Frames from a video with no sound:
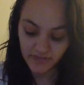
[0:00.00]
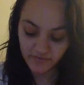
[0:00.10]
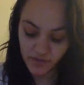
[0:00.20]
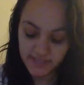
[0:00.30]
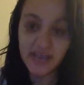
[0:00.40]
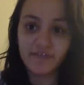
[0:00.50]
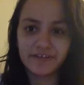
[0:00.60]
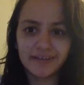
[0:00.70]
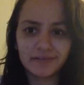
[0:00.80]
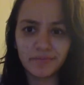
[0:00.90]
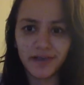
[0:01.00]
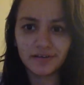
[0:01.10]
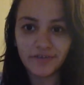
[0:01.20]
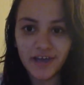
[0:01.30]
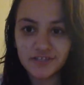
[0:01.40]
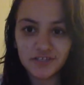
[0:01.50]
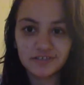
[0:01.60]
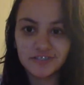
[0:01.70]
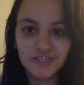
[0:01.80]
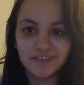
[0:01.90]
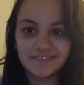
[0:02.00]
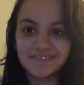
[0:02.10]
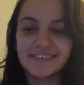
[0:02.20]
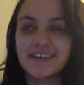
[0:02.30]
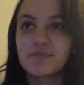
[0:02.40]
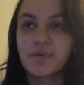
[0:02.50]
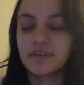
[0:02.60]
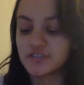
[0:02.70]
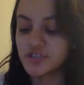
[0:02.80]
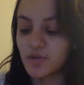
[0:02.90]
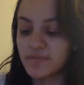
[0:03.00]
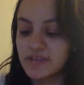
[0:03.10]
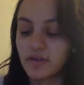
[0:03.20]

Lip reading: If you guys have any, like, male fashion channels that you want to show me,